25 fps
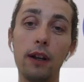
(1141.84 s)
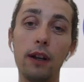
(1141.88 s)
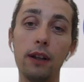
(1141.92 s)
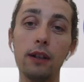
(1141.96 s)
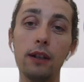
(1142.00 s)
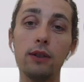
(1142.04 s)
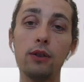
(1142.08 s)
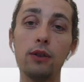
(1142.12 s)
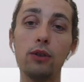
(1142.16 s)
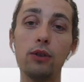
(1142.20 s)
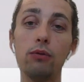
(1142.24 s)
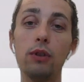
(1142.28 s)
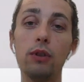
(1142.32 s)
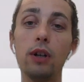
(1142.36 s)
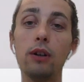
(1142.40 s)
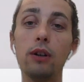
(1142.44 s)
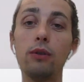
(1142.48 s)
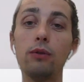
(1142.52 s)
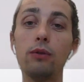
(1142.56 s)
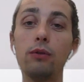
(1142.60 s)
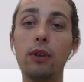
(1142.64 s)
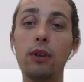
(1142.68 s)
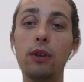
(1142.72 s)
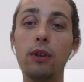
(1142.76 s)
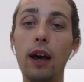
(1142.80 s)
like this, you
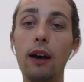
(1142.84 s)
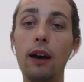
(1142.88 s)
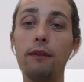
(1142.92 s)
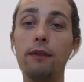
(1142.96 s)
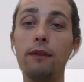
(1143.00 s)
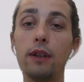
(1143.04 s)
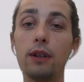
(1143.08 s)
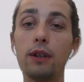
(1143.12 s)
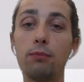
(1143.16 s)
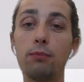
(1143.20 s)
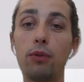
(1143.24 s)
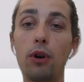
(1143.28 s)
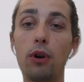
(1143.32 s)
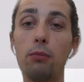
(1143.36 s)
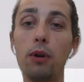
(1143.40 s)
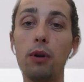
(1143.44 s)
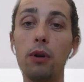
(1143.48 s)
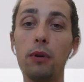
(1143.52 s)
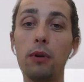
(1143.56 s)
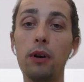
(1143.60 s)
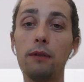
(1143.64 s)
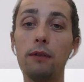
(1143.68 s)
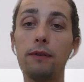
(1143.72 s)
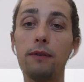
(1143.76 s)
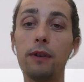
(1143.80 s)
don't have this
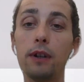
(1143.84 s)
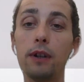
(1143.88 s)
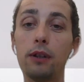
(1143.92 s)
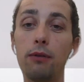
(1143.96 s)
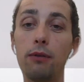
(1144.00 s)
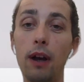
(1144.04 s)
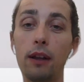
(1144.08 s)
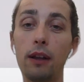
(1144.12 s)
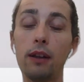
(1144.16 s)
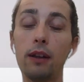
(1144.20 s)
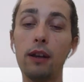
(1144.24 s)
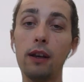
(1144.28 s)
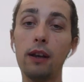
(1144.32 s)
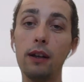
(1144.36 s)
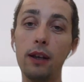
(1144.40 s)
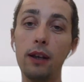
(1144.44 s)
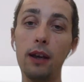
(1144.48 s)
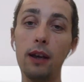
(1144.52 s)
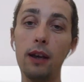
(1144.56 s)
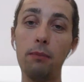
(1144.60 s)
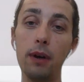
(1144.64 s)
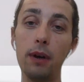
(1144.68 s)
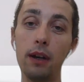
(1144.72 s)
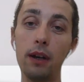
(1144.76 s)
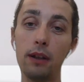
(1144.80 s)
problem of attracting and
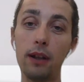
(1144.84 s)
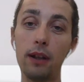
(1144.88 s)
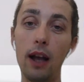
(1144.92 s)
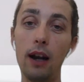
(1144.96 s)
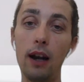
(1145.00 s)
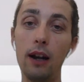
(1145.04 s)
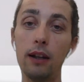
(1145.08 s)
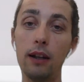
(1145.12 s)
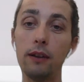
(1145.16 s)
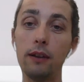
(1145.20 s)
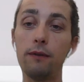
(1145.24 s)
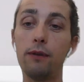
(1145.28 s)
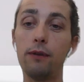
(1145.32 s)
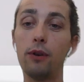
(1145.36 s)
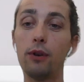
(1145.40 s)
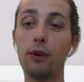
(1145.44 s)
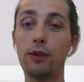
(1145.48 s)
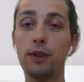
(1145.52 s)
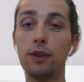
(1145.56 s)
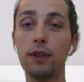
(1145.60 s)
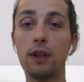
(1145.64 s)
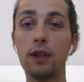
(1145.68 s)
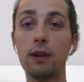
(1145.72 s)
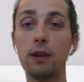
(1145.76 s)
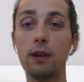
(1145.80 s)
keeping talent for
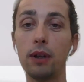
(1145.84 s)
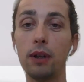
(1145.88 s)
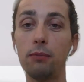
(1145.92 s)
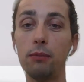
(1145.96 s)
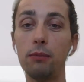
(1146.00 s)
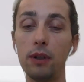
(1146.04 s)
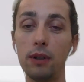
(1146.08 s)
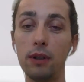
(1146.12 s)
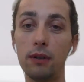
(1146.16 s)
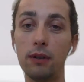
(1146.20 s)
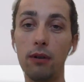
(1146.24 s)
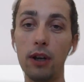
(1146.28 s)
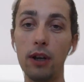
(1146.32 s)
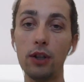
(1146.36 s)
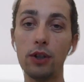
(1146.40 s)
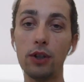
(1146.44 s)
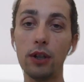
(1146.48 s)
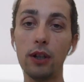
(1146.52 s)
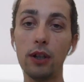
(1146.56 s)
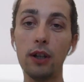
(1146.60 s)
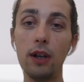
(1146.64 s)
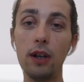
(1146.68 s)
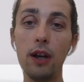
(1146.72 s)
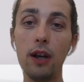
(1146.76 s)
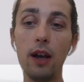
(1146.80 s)
system
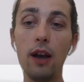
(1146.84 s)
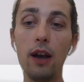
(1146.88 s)
administration,